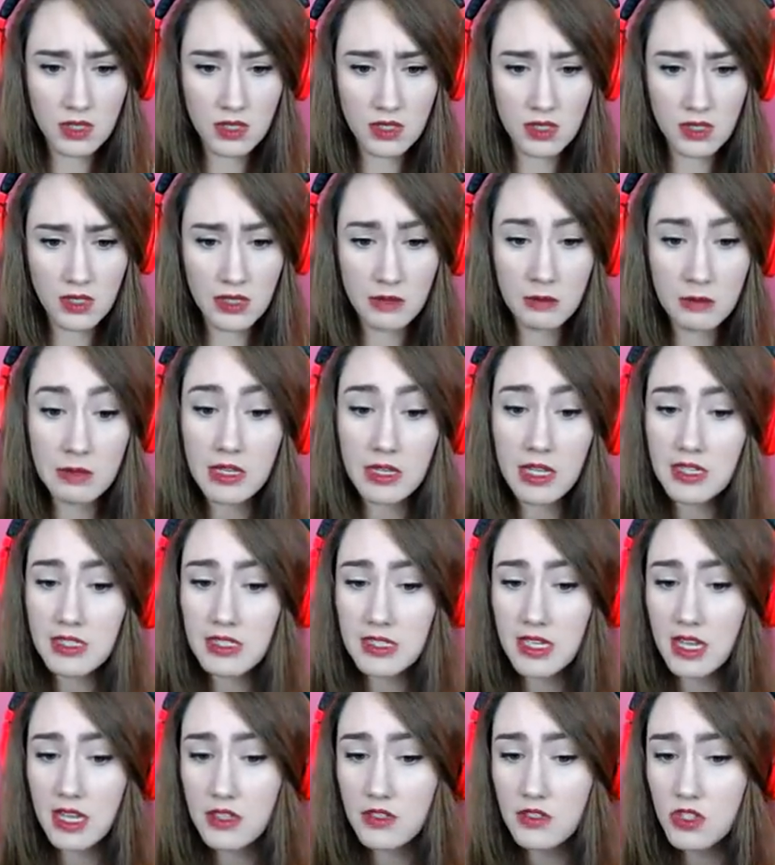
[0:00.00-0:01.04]
I would like to
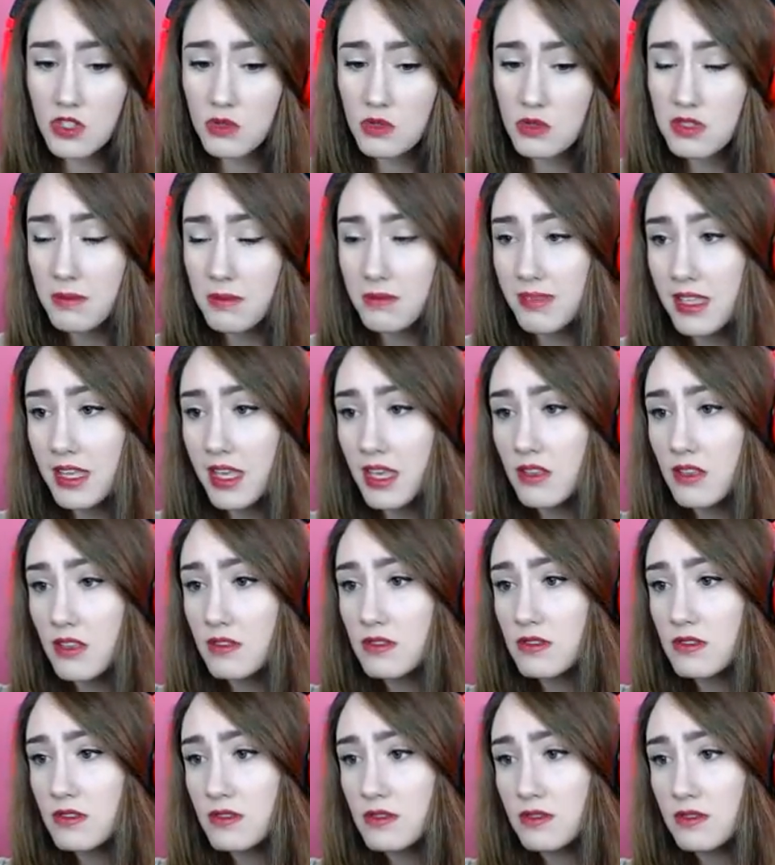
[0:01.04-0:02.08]
ask you something else.